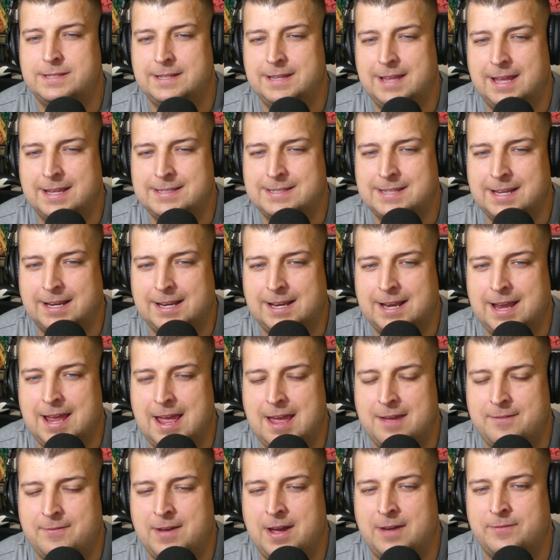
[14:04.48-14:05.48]
in that second
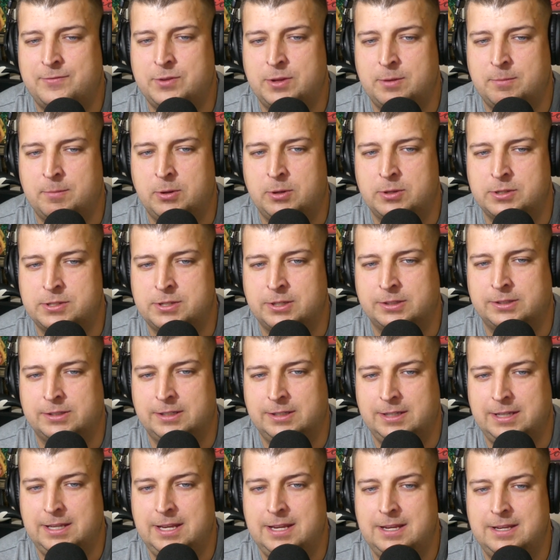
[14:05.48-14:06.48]
half after the Bulls took the
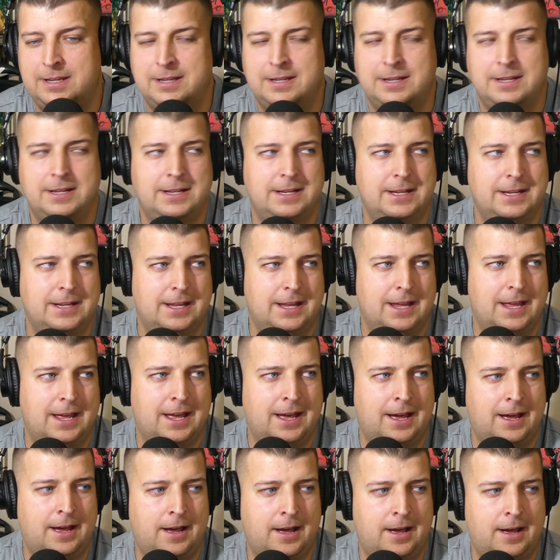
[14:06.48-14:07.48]
lead.
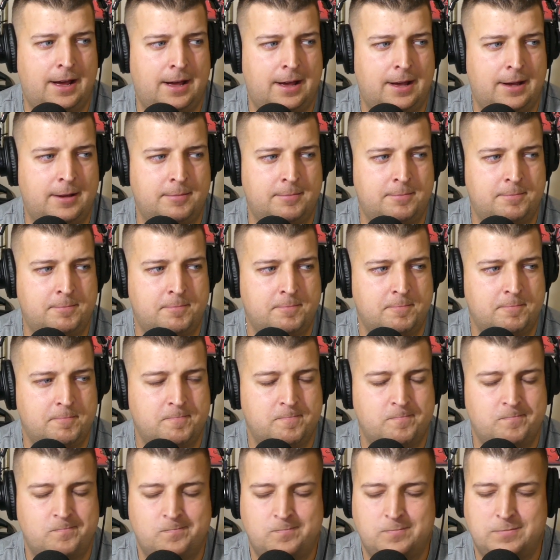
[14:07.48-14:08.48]
Um
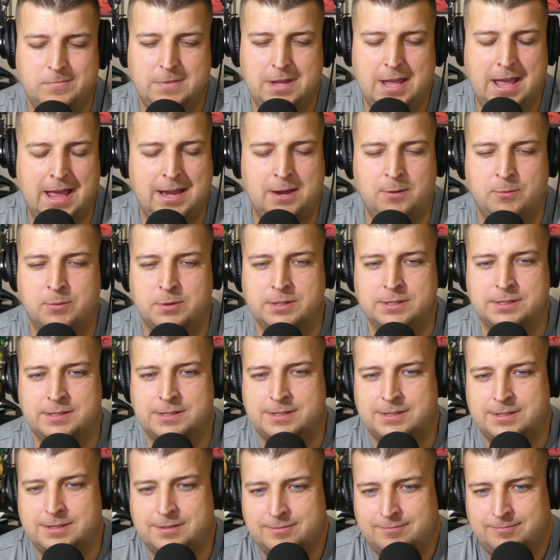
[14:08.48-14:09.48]
and it
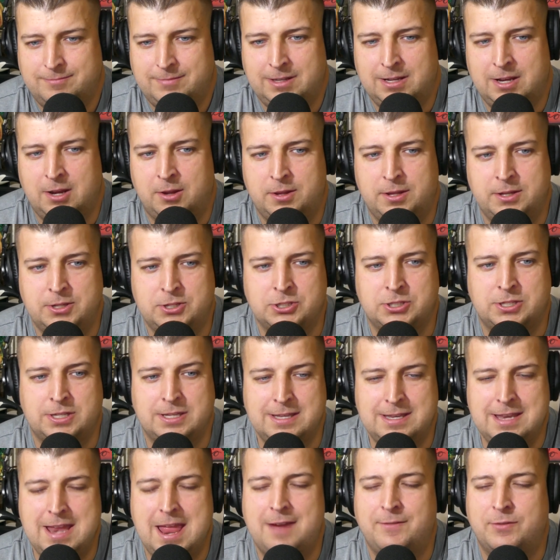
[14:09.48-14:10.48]
was, you know, they just
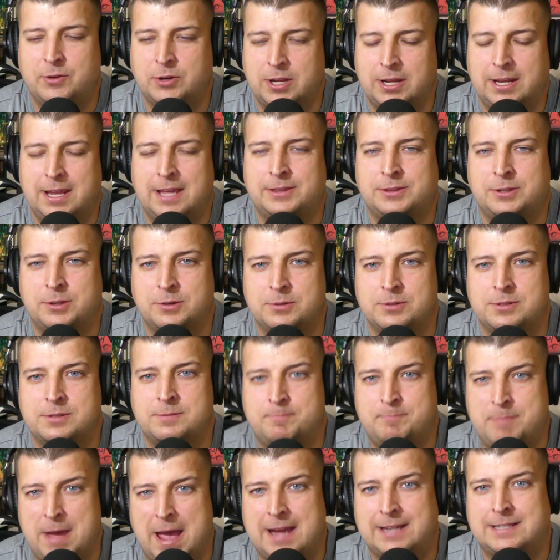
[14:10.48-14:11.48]
never could get those
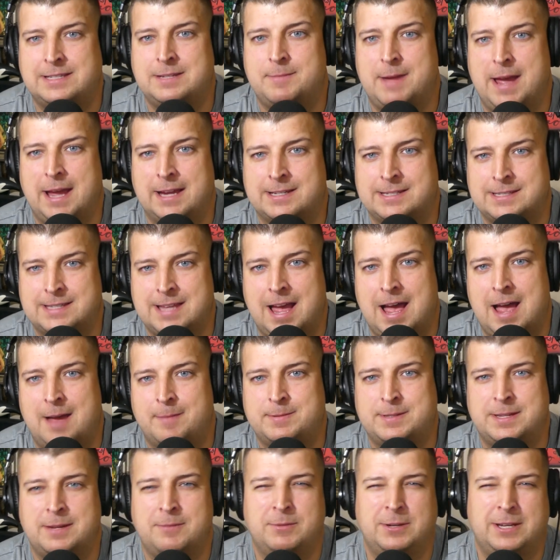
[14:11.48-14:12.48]
back to back
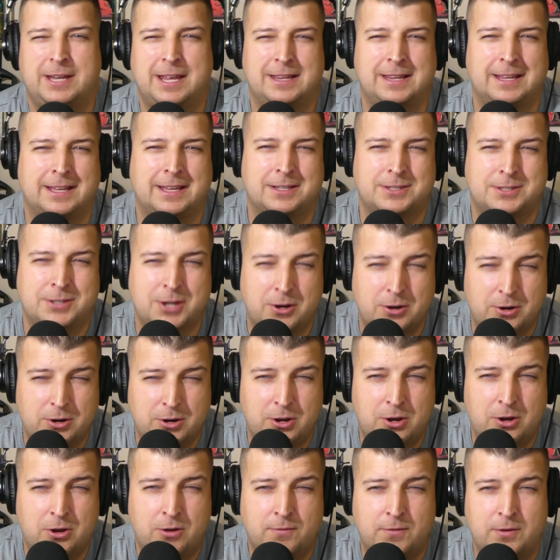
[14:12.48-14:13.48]
stops. They would get like a
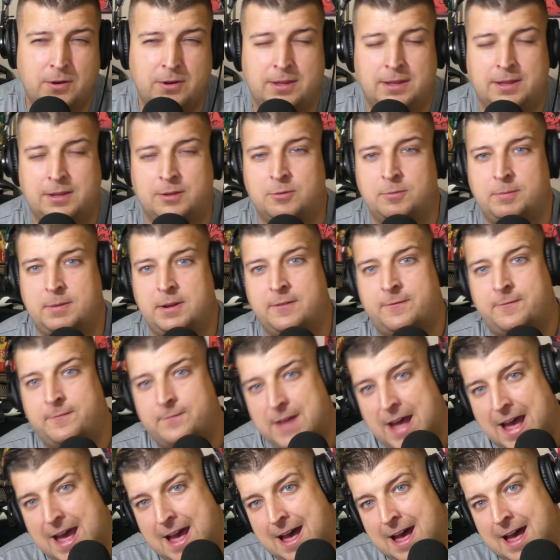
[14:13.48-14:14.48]
turnover, and then there would be a
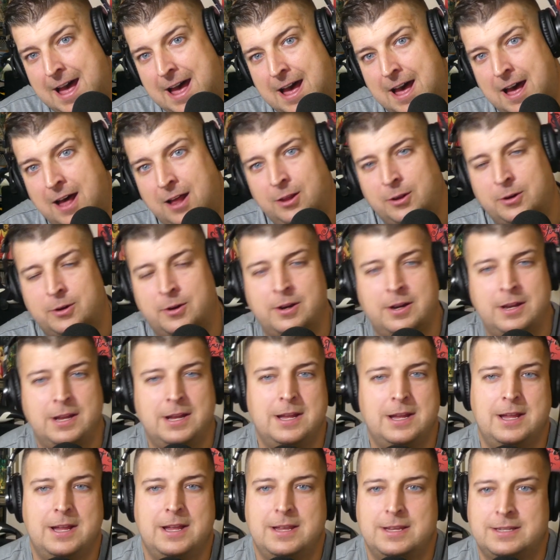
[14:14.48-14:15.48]
foul or
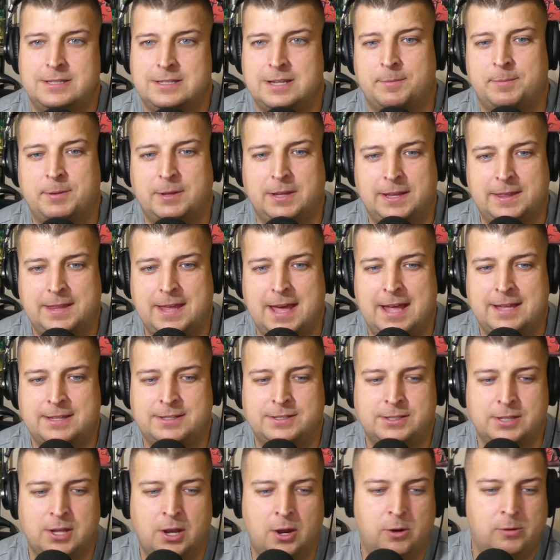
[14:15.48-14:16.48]
something like that.
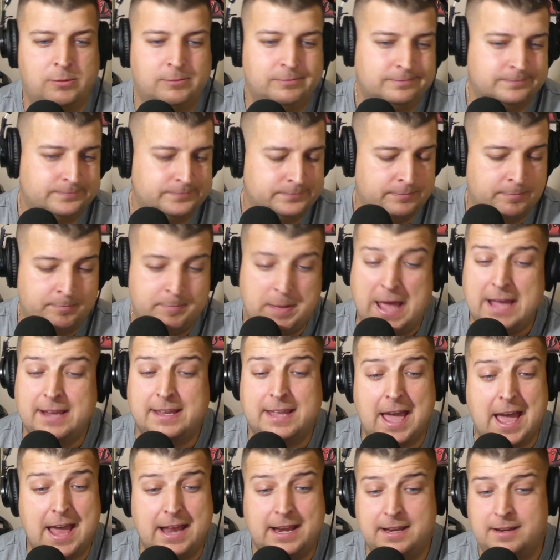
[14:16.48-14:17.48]
So back
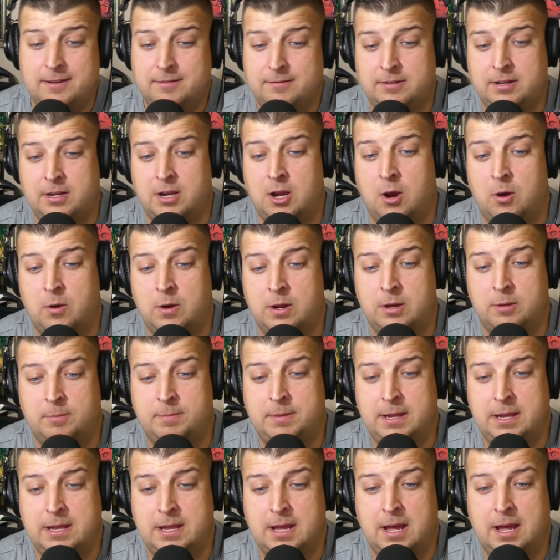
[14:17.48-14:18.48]
at it. You know, it'll
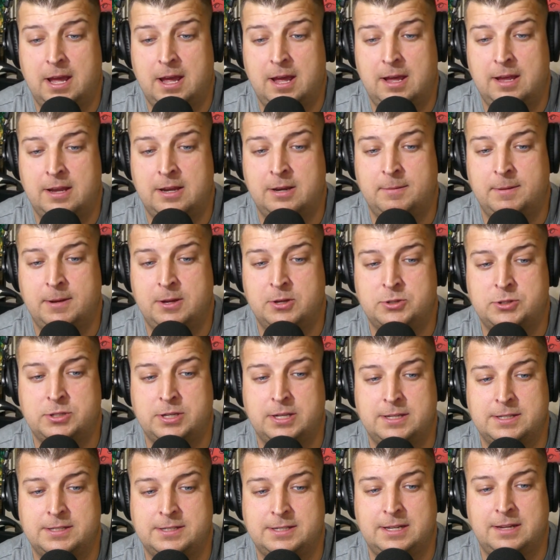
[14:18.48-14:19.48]
be uh, it'll be
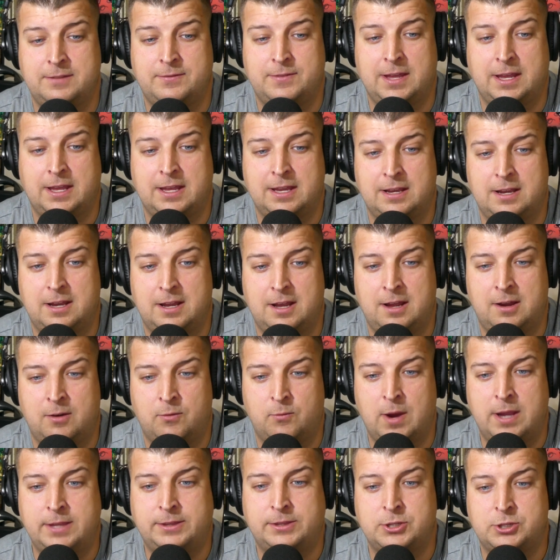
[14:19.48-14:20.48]
interesting to see if they can uh,
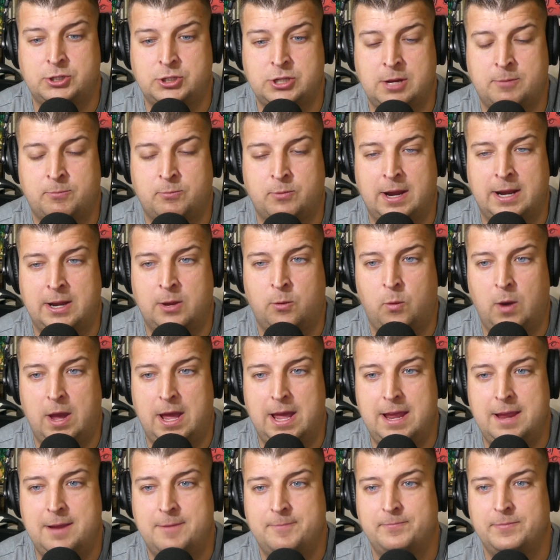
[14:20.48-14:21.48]
right the ship right
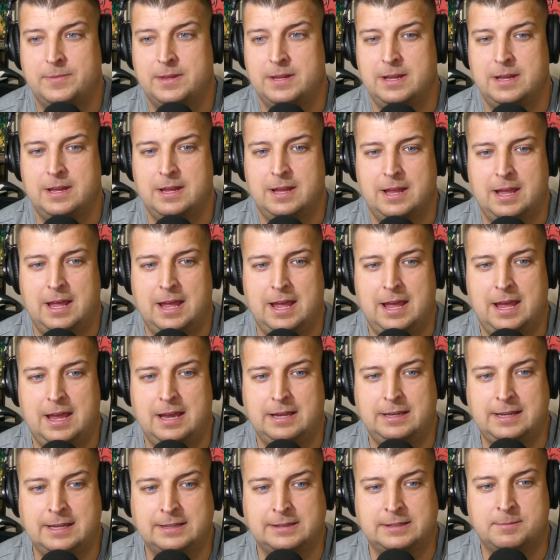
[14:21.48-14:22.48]
away
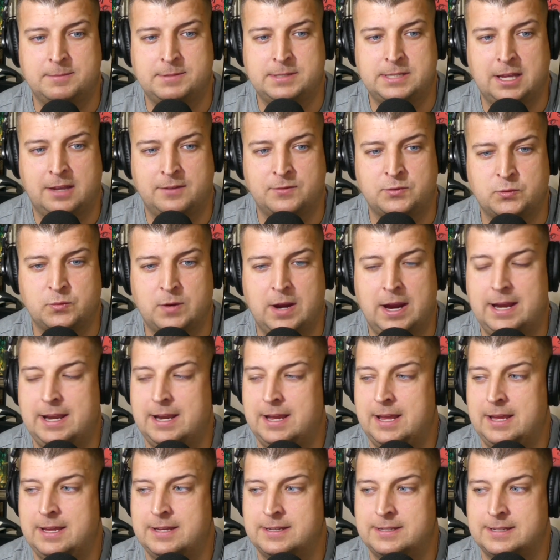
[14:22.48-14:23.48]
and get themselves right
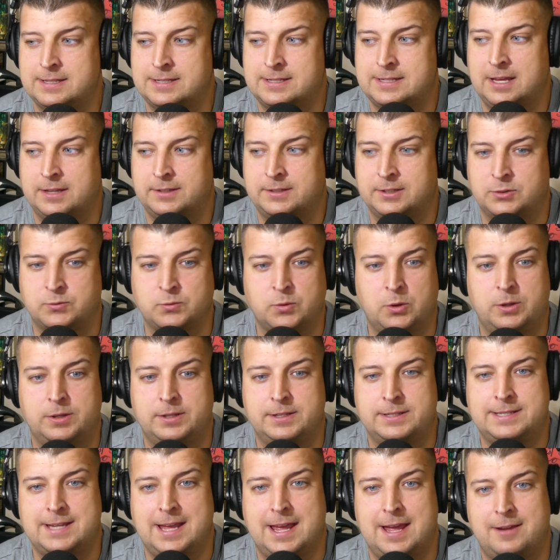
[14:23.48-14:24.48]
as the Celtics roll
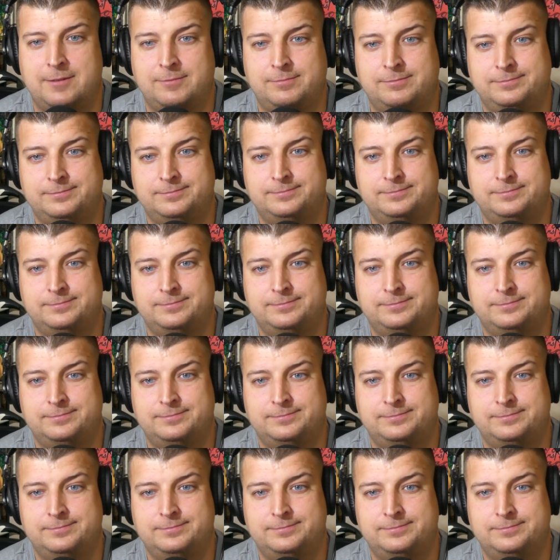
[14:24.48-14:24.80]
into town.